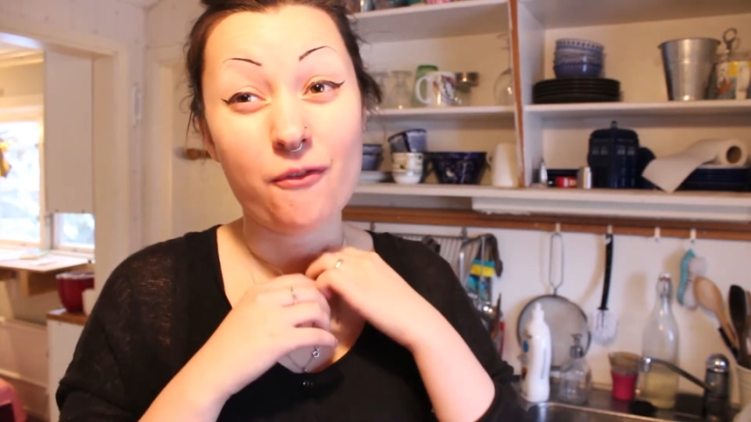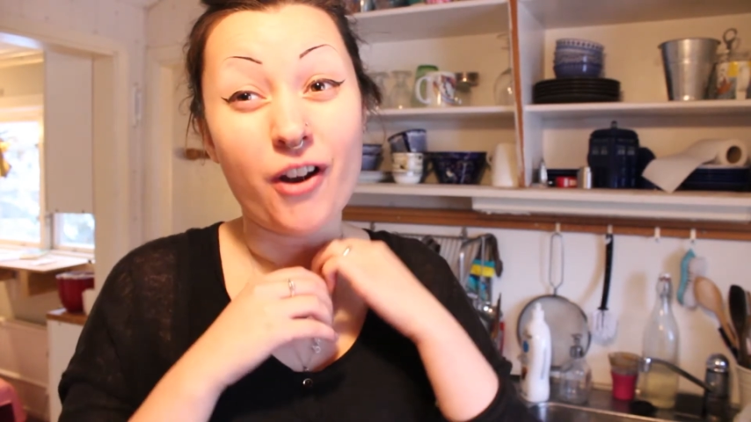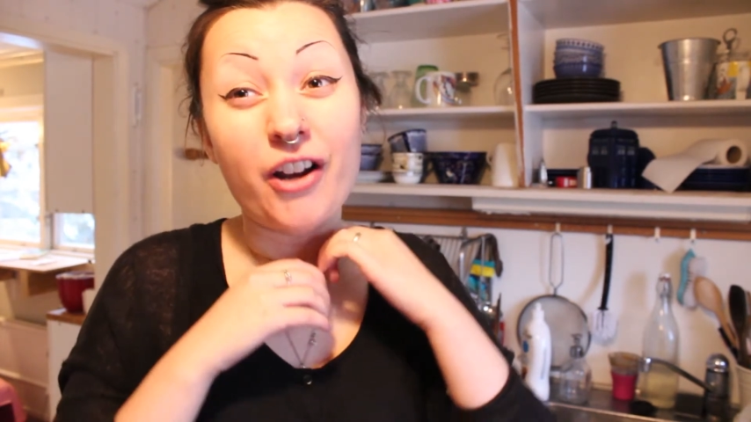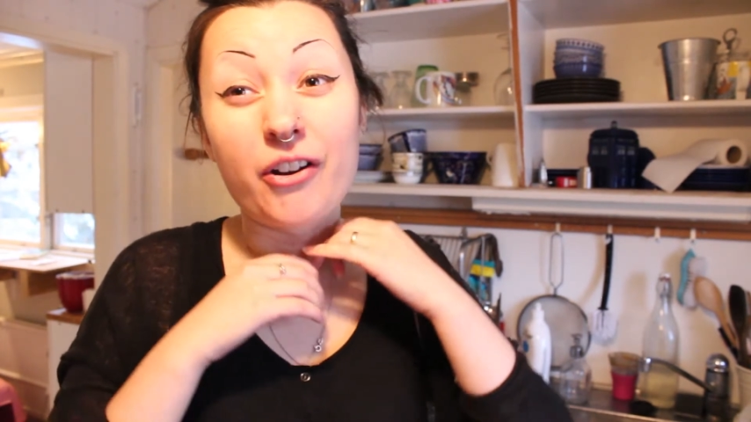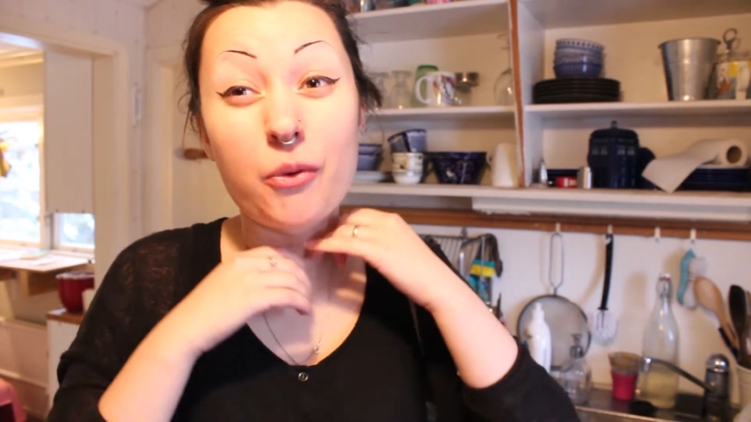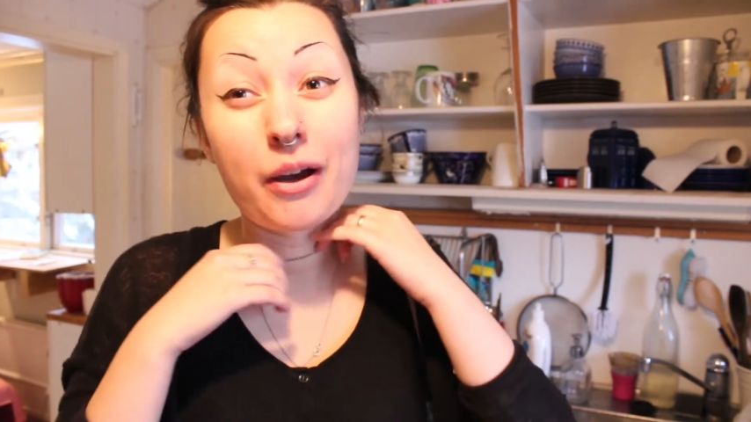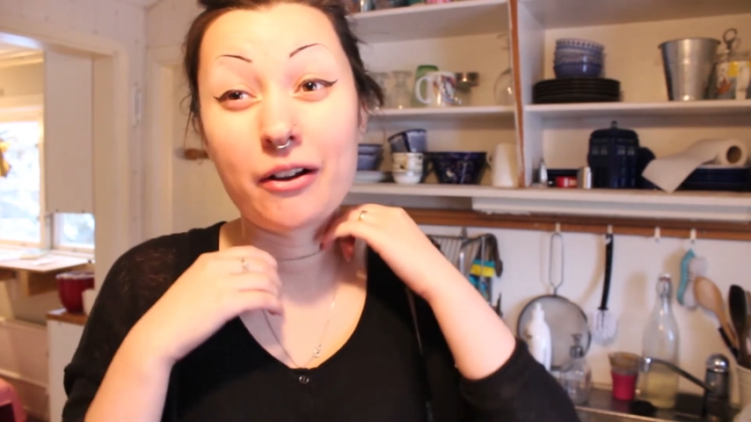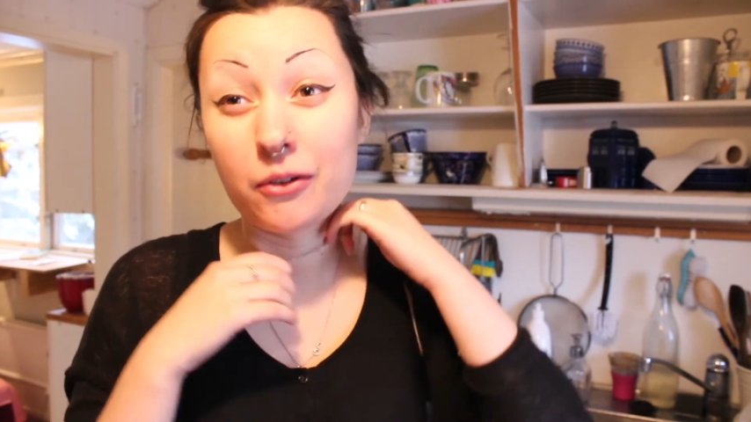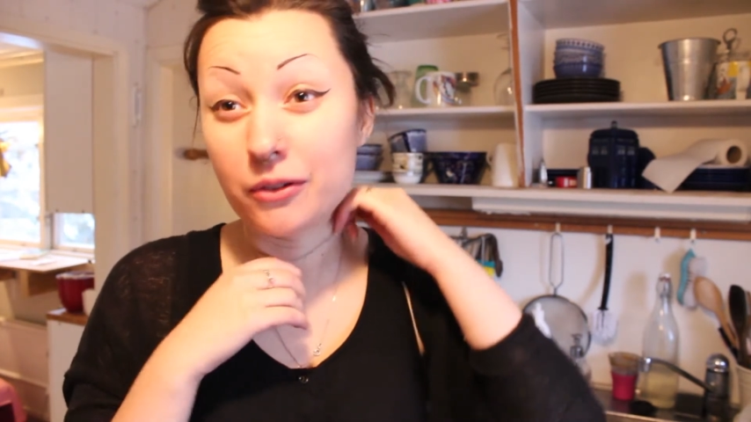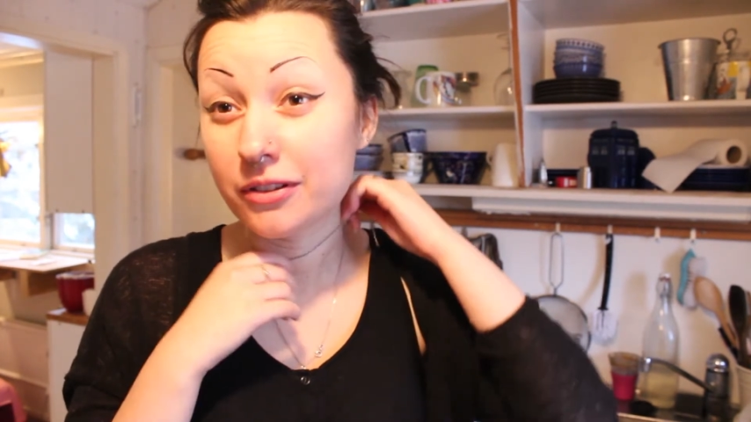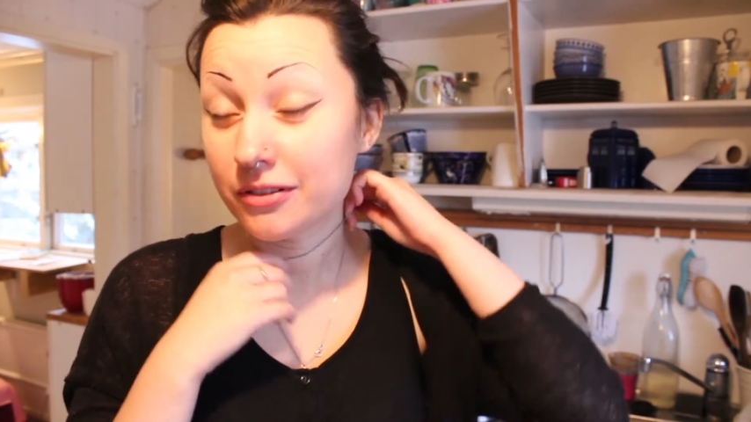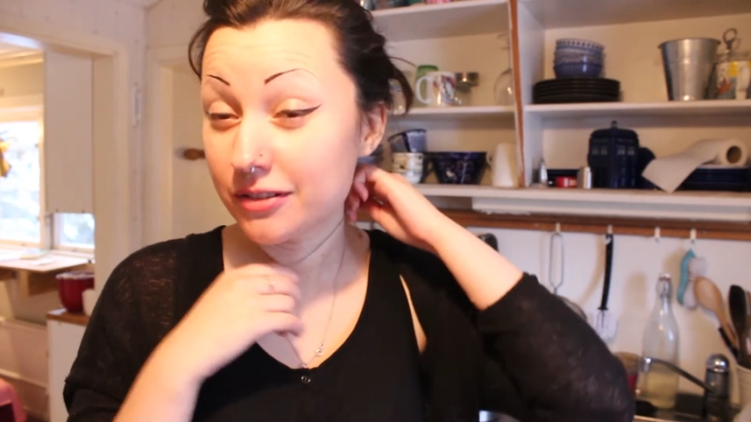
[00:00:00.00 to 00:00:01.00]
very
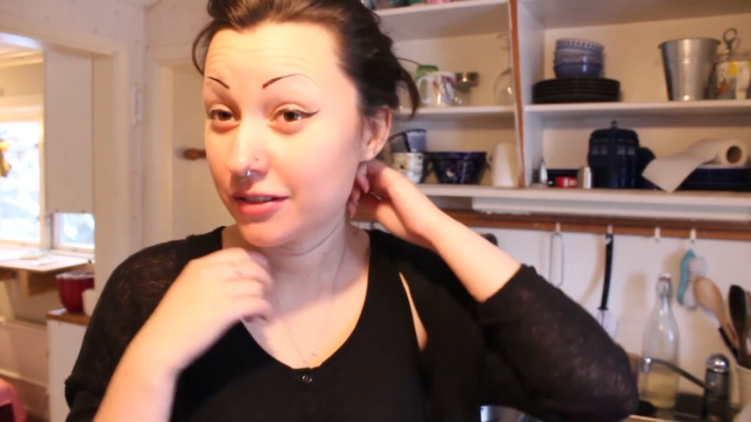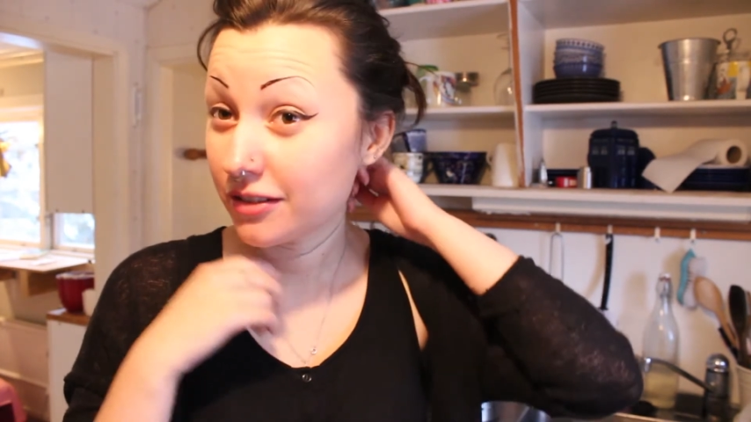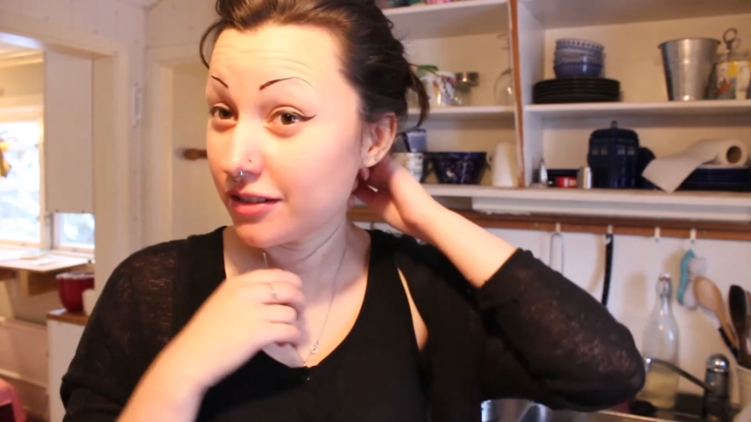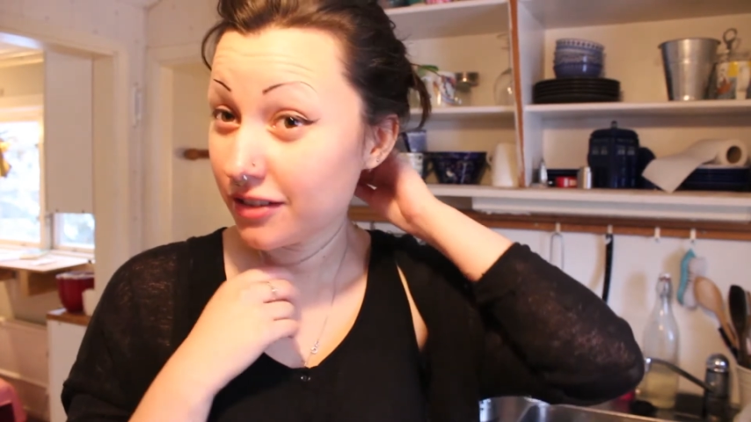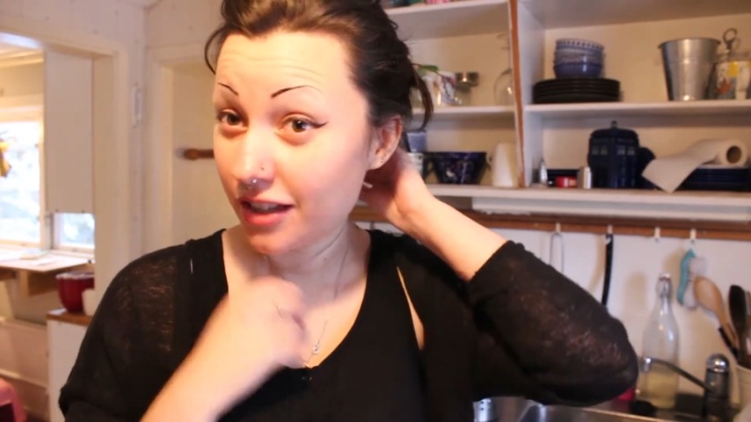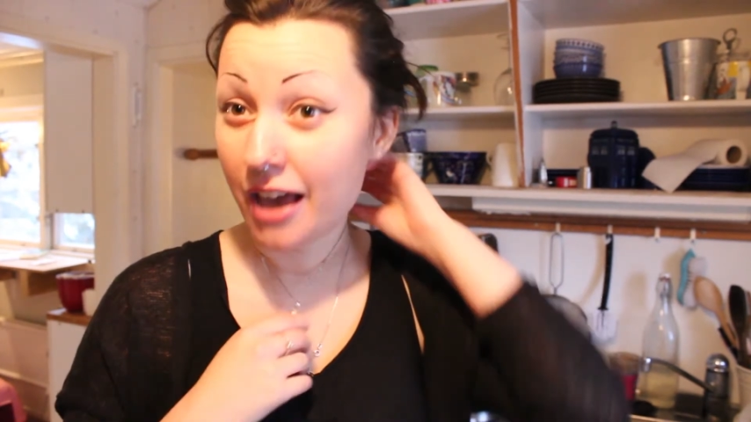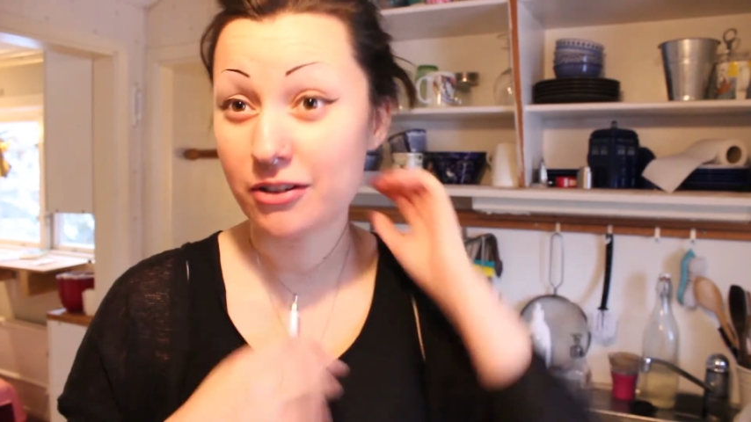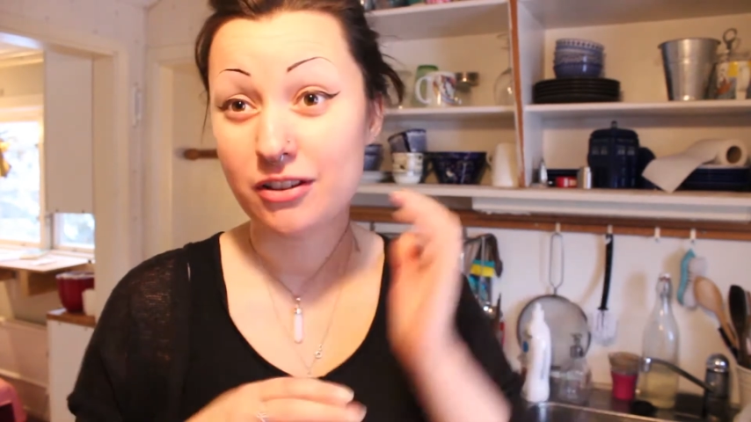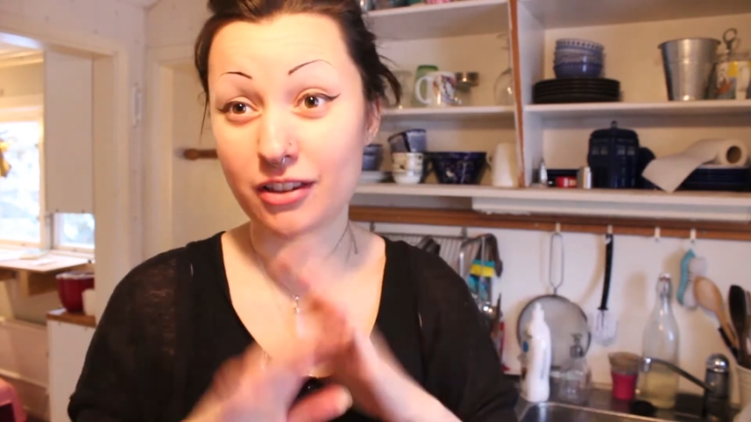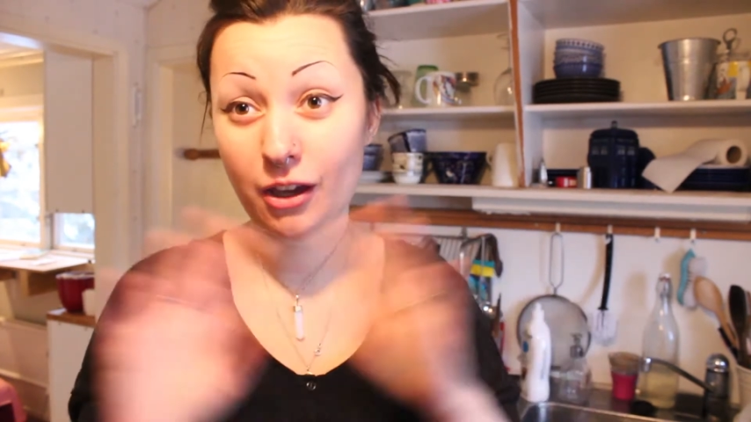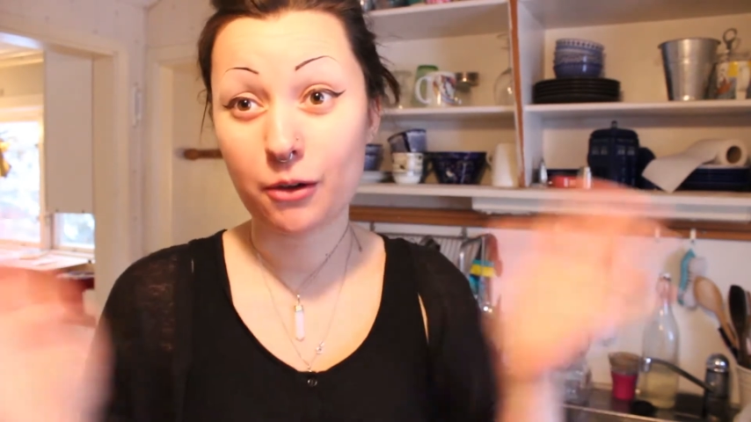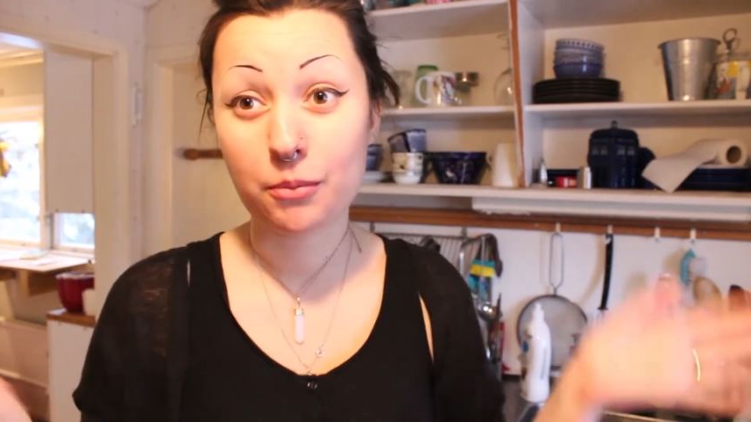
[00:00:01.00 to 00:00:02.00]
well out
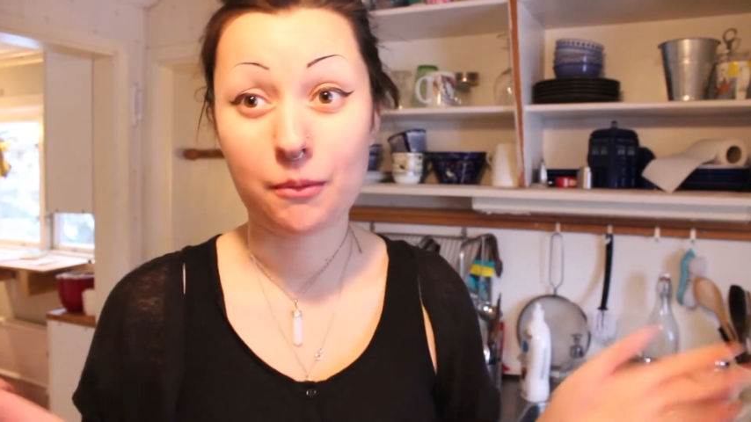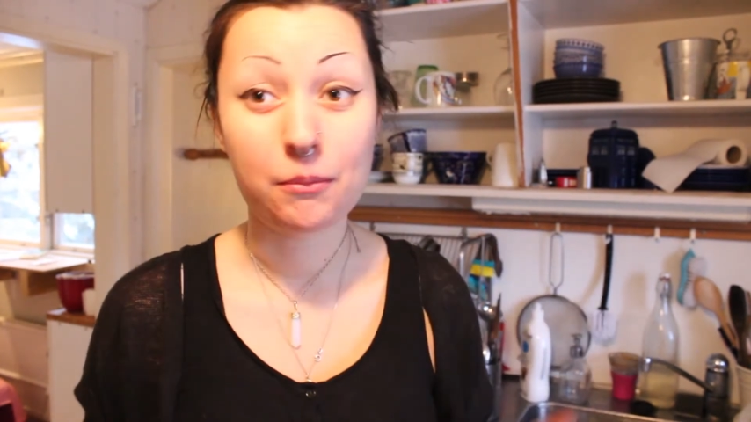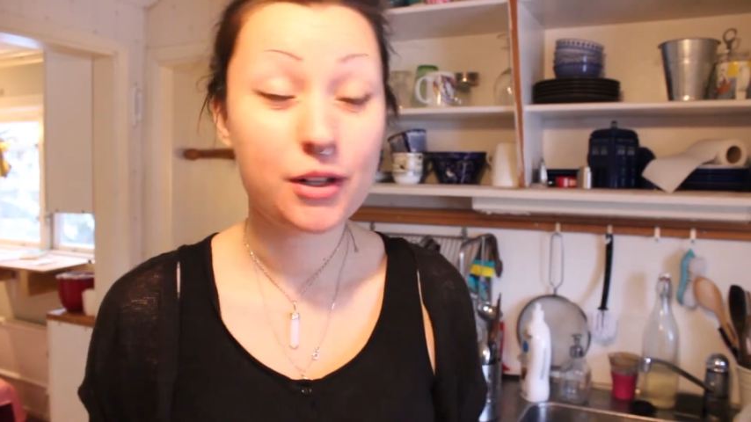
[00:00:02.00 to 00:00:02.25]
in the open.